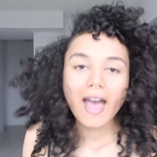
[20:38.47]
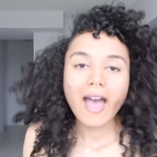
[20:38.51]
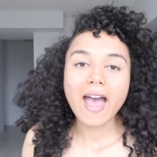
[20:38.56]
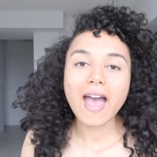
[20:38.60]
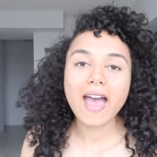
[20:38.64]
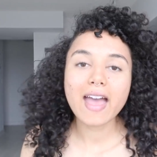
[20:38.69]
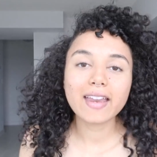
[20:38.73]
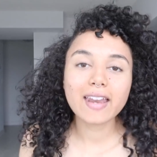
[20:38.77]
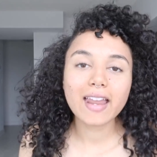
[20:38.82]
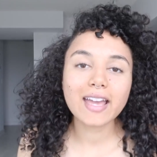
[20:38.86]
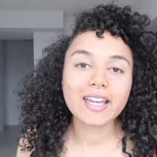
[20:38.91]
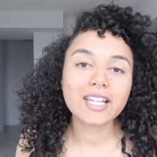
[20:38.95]

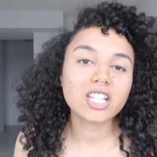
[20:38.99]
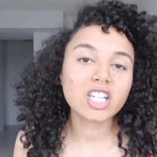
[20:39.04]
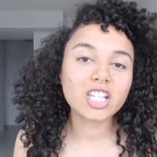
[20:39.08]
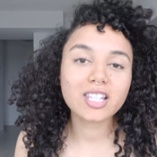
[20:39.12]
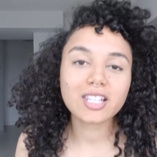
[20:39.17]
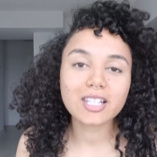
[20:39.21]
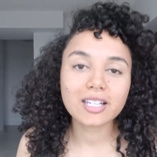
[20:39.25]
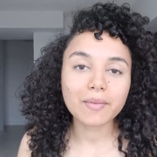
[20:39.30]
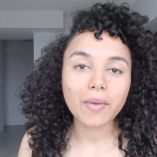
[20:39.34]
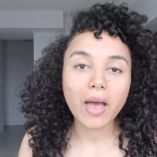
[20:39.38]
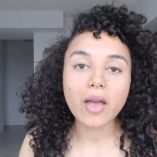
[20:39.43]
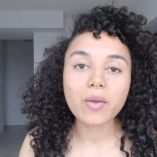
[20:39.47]
And
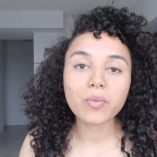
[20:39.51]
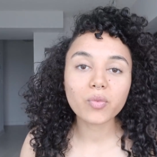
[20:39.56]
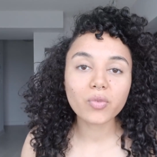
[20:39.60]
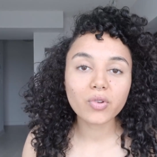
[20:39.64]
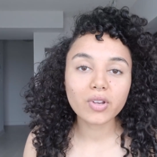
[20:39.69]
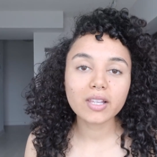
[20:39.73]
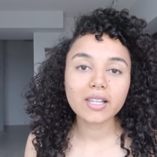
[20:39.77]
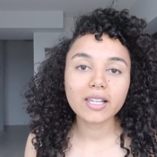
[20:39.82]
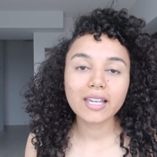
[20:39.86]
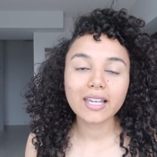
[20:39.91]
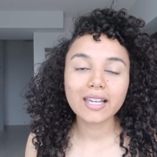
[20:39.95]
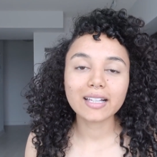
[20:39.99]
I'm
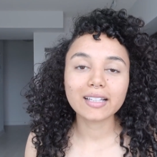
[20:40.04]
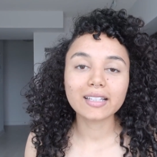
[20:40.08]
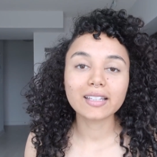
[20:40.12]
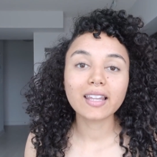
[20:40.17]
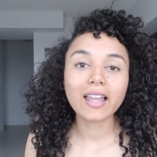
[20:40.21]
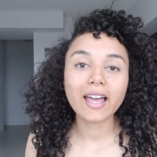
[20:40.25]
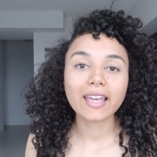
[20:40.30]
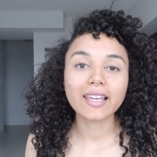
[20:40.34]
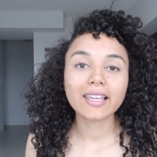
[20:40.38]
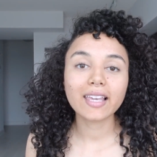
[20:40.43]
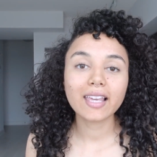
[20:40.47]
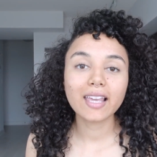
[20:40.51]
really
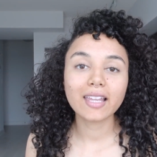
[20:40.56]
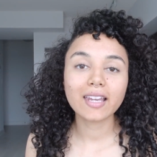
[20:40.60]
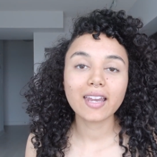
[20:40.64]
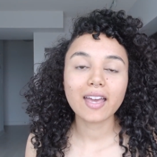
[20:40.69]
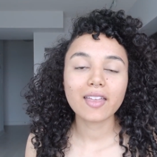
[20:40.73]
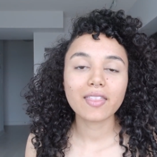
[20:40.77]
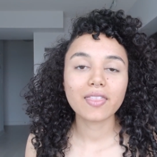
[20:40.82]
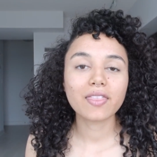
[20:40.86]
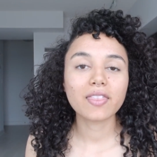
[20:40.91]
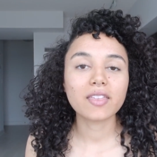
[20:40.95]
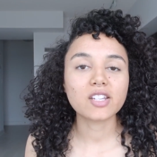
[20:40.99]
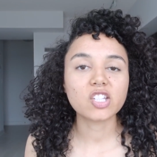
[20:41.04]

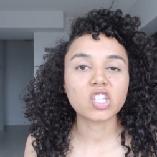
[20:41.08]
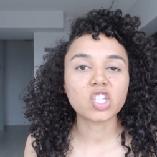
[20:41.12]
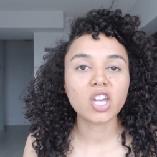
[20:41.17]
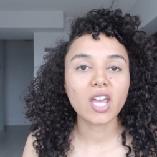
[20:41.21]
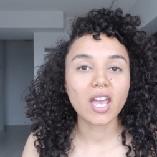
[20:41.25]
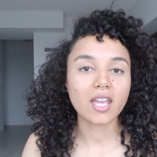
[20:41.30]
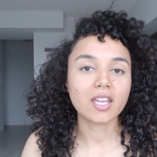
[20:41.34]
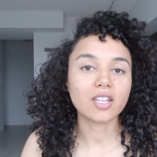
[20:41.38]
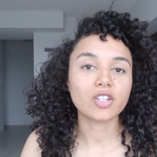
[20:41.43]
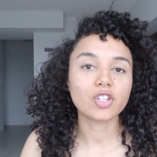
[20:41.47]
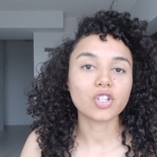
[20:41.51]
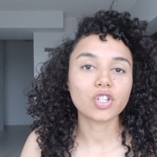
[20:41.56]
liking the
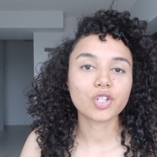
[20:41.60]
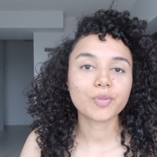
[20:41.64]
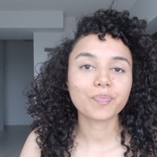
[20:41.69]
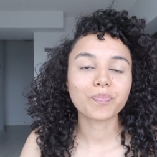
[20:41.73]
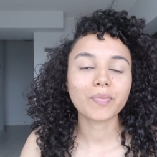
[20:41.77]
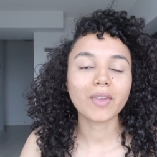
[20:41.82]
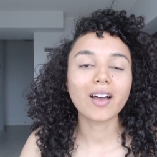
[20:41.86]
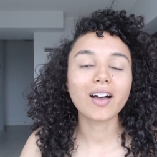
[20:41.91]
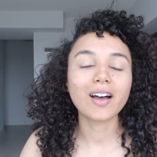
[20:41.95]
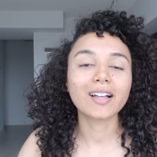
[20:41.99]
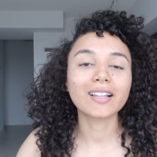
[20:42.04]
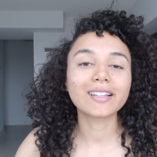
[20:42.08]
change.
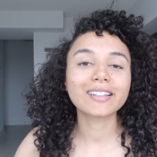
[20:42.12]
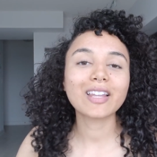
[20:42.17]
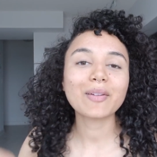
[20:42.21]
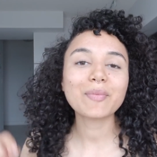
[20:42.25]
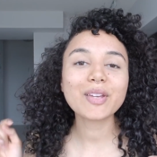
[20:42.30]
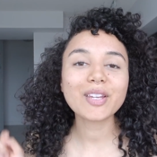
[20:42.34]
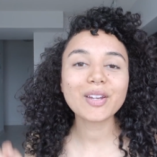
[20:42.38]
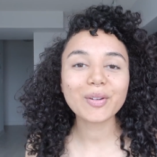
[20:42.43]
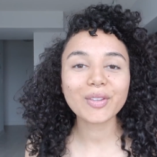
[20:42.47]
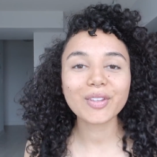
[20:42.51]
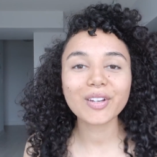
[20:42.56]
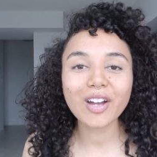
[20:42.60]
Let
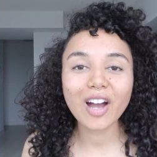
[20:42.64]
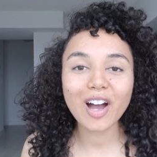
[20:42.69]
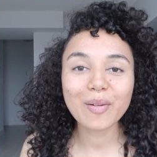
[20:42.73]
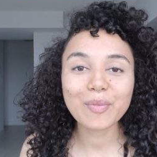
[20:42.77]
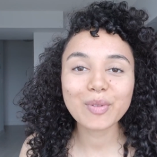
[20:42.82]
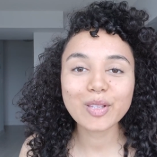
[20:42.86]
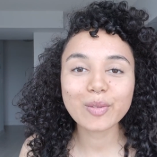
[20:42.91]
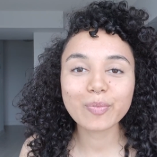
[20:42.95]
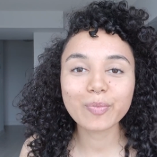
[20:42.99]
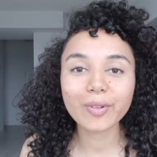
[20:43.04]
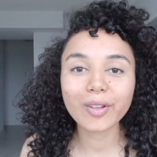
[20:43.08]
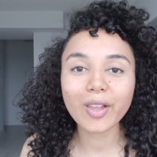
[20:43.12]
me know in the
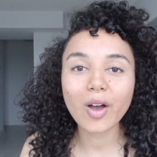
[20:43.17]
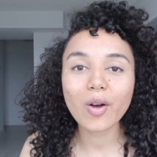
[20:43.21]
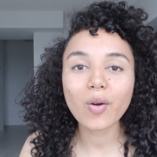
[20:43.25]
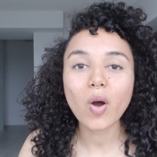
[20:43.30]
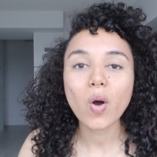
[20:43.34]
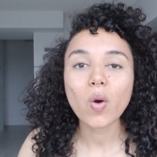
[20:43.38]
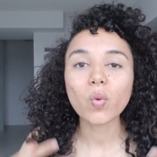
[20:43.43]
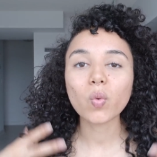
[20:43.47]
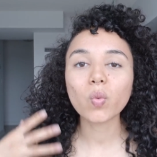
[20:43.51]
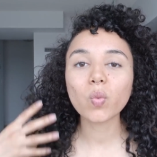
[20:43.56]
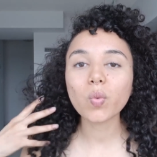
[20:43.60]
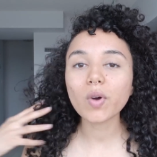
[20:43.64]
comments
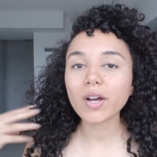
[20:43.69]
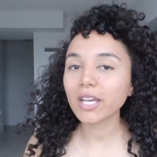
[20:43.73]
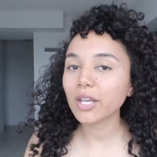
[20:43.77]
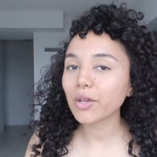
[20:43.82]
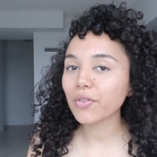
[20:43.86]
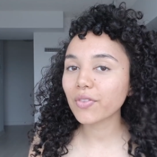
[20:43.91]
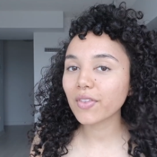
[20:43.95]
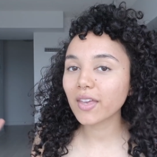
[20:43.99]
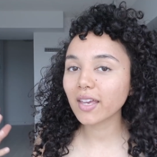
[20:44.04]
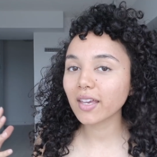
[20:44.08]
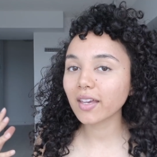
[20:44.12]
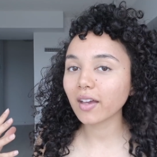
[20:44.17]
below, what do you
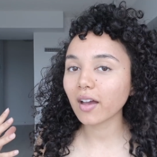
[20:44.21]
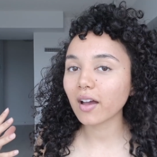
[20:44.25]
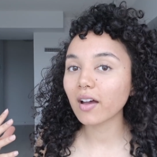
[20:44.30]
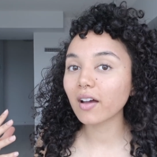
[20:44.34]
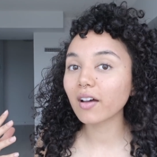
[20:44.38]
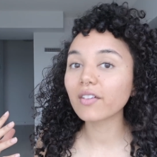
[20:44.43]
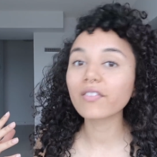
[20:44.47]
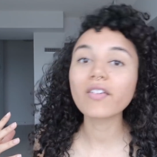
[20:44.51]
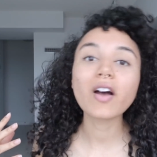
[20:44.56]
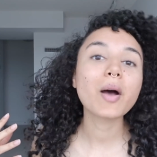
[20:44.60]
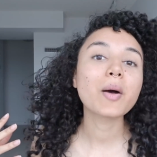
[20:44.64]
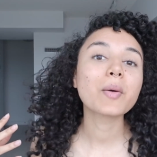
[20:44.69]
think
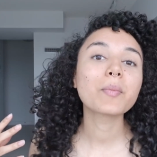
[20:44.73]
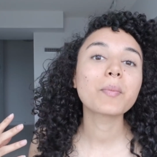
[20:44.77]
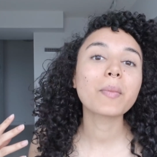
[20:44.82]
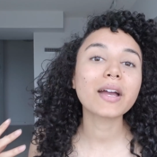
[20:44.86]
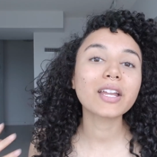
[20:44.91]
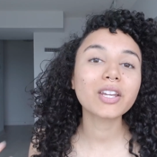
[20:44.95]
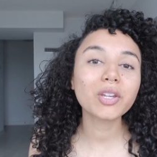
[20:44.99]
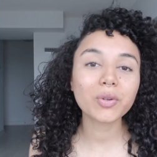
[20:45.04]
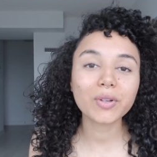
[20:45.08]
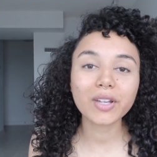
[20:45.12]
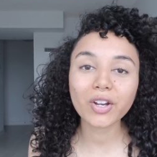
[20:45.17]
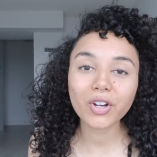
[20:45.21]
of my
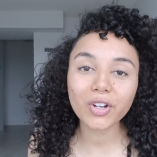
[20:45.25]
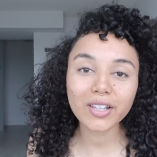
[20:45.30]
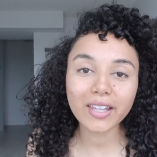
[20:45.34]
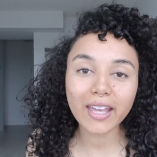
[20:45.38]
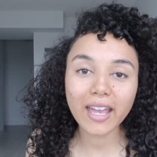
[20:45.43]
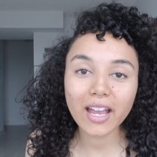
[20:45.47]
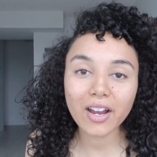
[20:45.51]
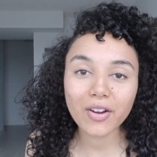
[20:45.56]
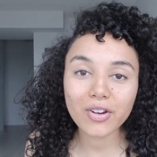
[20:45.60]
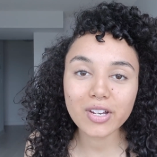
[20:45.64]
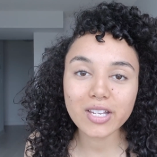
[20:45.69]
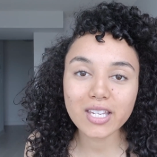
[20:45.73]
new curly
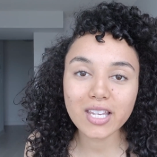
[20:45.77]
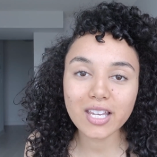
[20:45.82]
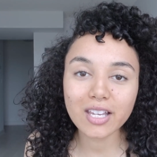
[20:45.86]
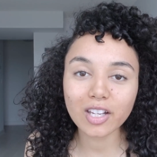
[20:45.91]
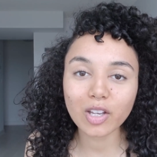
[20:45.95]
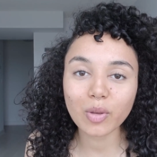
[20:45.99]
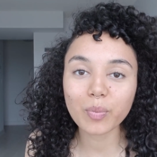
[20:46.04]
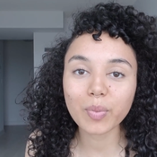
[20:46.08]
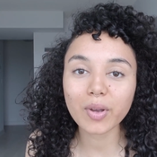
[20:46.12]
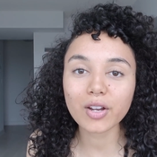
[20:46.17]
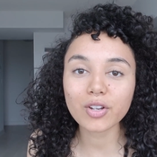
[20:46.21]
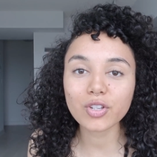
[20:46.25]
hair routine
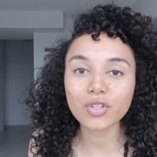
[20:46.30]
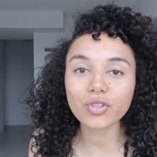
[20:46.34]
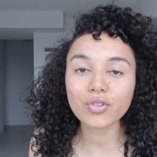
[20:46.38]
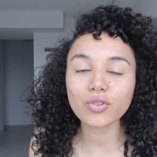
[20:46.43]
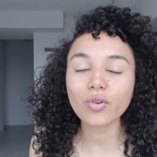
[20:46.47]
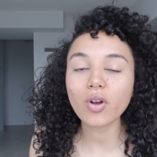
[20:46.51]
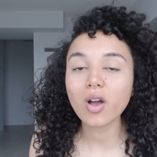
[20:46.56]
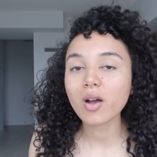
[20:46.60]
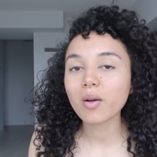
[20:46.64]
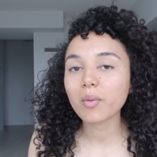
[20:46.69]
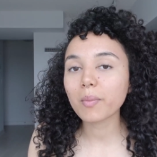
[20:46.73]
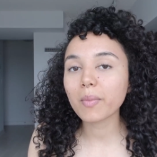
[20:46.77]
compared
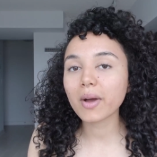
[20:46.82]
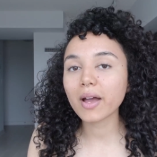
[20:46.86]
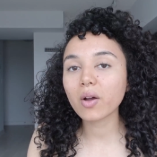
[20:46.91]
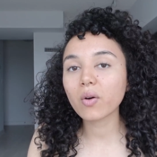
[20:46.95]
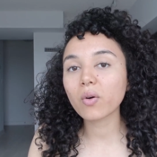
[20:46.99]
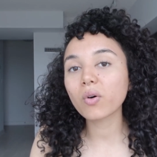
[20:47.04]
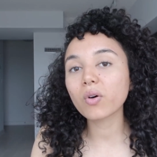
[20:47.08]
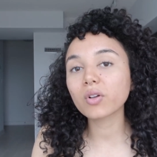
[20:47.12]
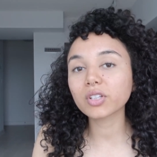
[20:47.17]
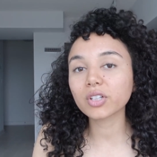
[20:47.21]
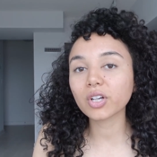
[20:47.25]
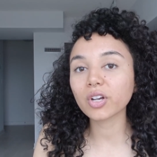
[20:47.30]
to my
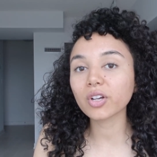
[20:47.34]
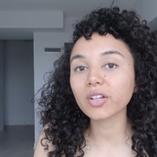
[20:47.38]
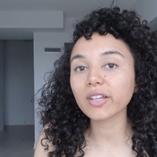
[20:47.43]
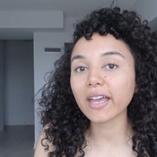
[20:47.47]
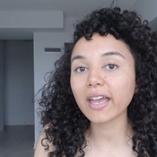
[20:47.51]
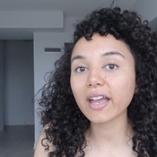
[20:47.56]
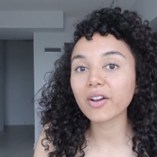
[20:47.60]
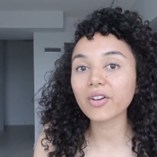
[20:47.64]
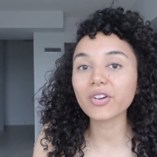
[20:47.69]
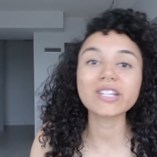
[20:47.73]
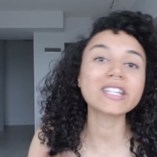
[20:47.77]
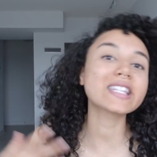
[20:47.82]
old curly
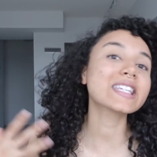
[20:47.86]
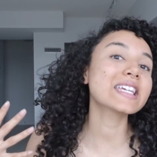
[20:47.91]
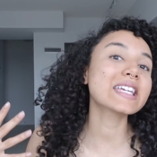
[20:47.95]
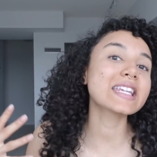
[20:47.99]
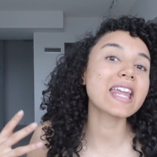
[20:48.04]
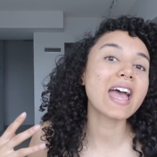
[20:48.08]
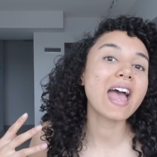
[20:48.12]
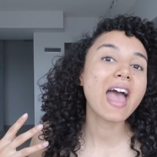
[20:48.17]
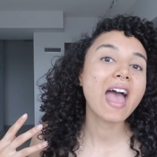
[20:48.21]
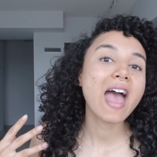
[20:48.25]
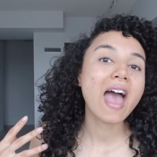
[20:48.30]
hair routine?